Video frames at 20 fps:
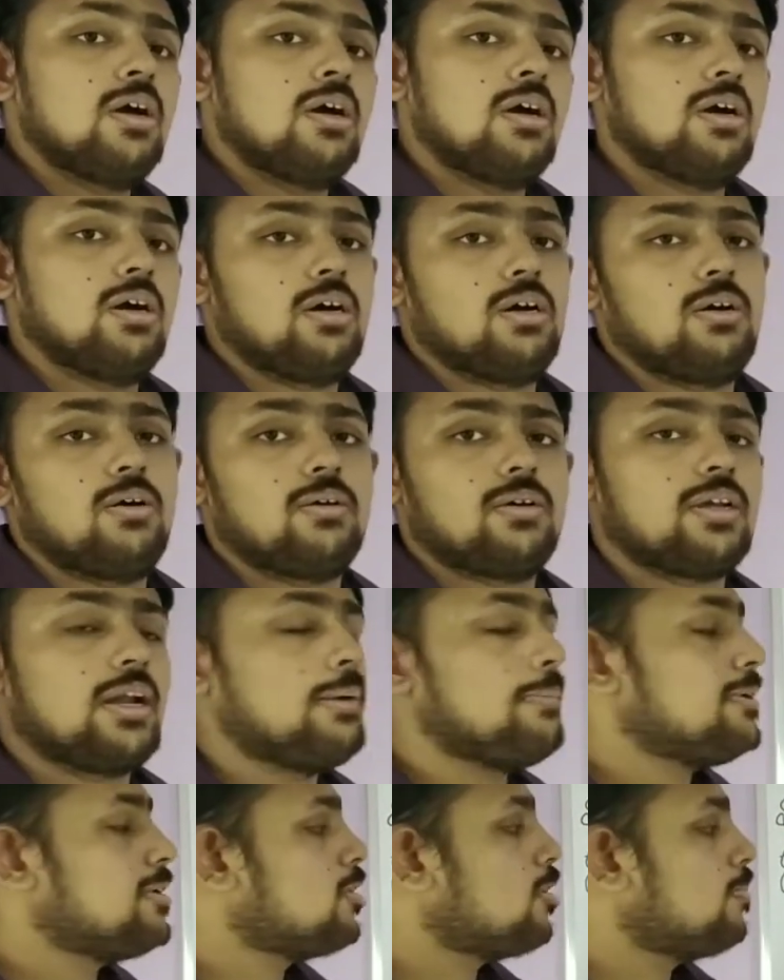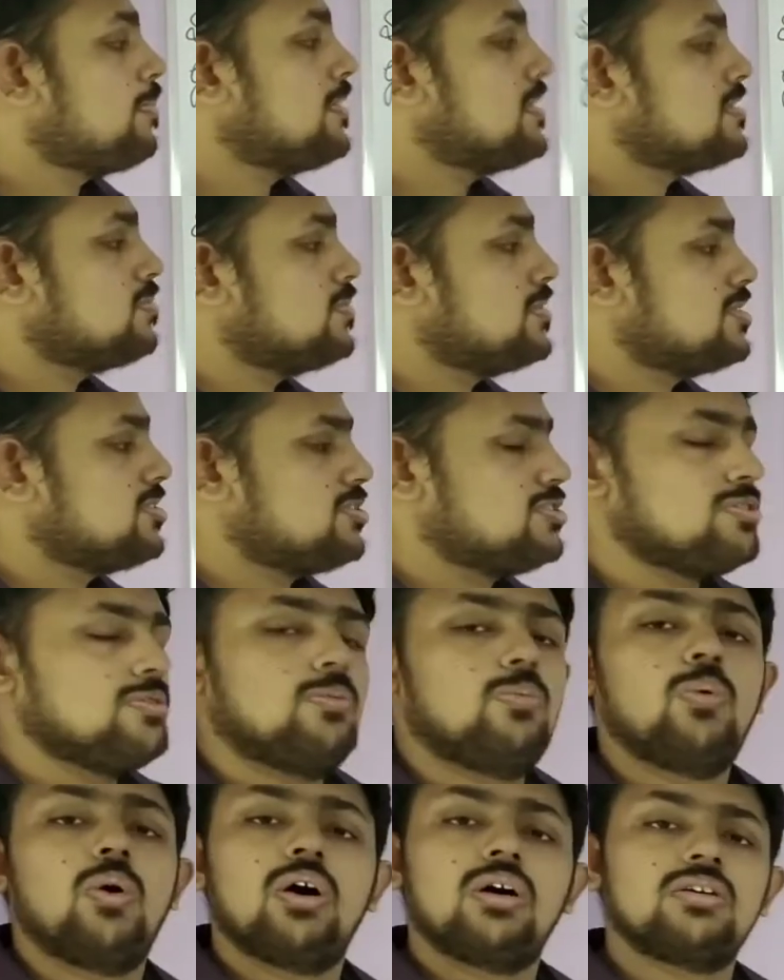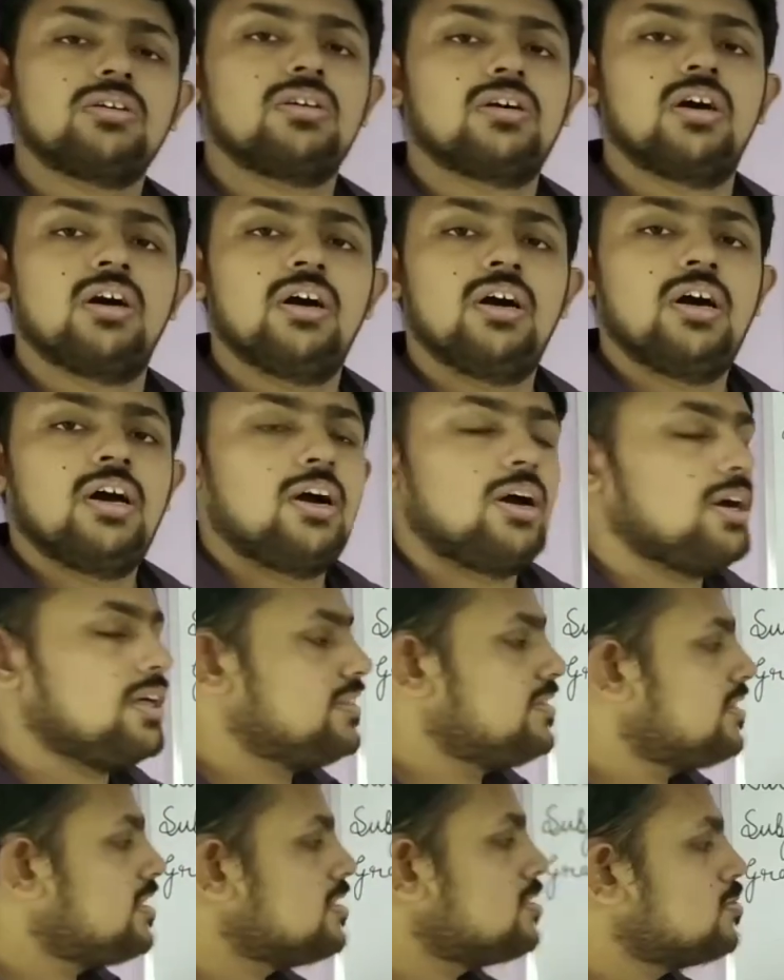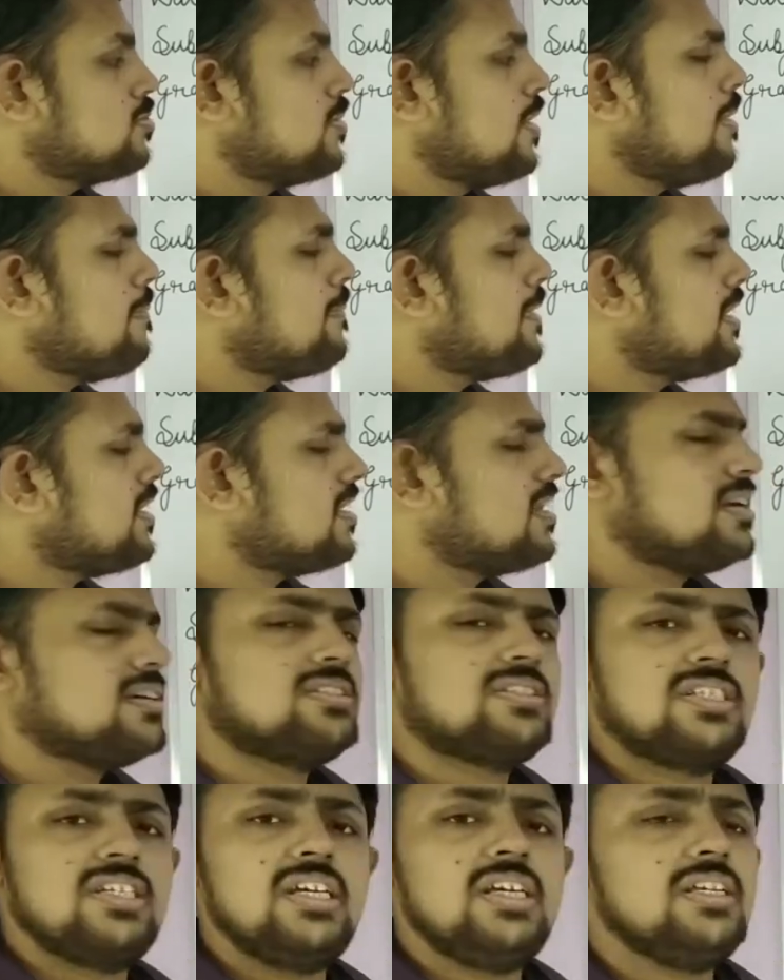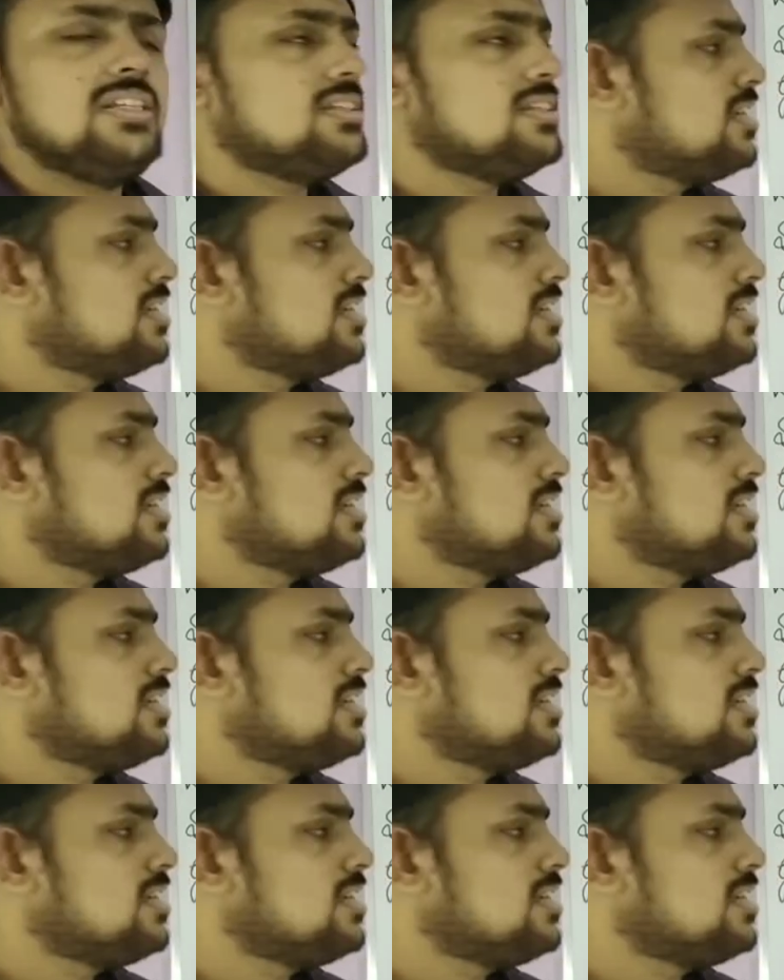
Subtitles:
grammar topics which work in this way, but see,